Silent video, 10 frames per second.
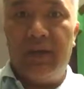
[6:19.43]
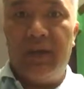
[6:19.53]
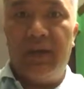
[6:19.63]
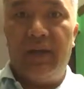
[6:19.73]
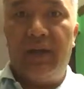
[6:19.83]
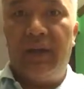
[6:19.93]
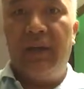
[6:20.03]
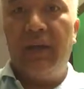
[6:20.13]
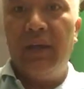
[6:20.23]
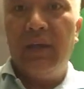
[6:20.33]
I
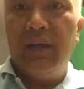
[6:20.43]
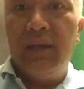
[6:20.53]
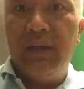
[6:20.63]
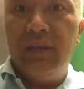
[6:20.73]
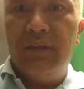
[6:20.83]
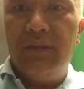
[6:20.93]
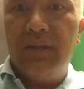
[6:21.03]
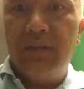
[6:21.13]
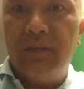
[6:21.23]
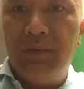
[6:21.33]

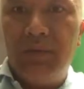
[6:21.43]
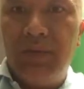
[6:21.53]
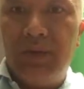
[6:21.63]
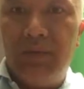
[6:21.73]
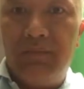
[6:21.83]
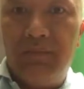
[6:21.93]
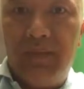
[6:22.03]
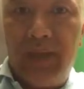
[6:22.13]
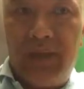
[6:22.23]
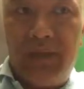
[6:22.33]
took
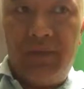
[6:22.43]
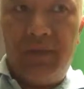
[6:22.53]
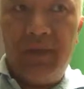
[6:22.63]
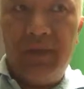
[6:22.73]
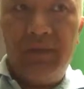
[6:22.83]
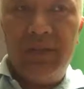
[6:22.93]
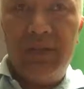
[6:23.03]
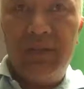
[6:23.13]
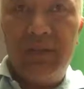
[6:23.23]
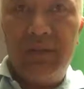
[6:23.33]
like a
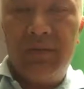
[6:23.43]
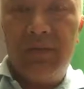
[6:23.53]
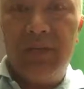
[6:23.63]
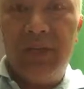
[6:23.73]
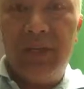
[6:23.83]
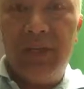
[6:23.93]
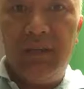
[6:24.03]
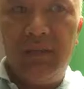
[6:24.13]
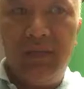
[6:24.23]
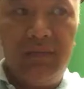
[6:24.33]
320
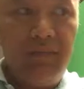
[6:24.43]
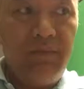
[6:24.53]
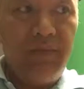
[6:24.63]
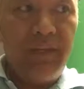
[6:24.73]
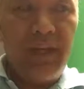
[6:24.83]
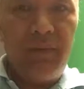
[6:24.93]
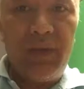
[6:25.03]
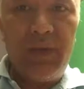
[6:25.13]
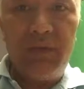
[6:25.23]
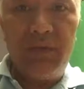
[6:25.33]
grip
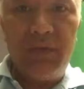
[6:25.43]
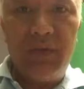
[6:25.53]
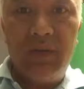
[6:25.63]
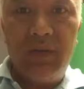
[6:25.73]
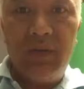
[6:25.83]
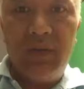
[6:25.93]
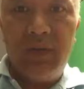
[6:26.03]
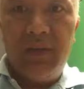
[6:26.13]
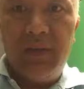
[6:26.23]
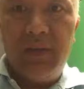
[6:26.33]
sandpaper
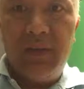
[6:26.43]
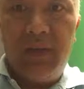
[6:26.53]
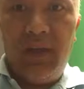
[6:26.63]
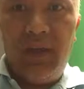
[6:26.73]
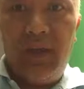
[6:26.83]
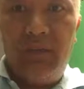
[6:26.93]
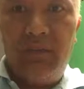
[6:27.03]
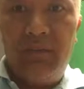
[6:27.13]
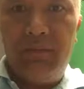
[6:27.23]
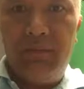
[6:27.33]
and
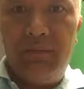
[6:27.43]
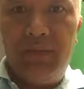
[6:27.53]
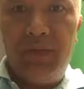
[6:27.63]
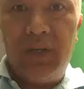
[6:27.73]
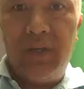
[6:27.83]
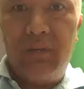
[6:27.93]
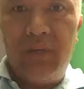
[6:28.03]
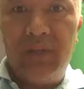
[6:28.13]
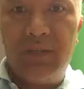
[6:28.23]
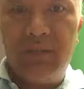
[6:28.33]
put on a
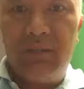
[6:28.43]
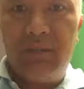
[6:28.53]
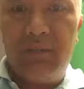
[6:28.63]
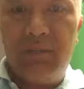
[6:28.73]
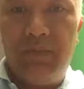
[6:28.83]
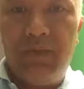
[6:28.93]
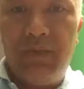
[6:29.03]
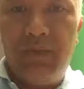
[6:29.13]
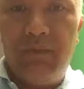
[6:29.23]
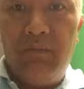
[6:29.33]
piece of
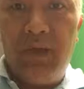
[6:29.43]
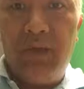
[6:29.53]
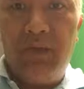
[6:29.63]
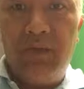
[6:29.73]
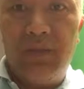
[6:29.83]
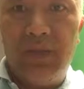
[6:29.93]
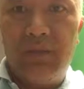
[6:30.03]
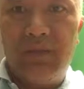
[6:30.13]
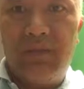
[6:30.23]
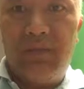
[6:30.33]
metal
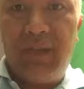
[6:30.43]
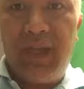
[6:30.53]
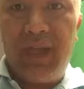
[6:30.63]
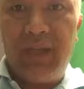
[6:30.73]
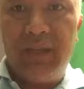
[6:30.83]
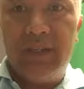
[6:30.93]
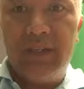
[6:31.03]
that was flat,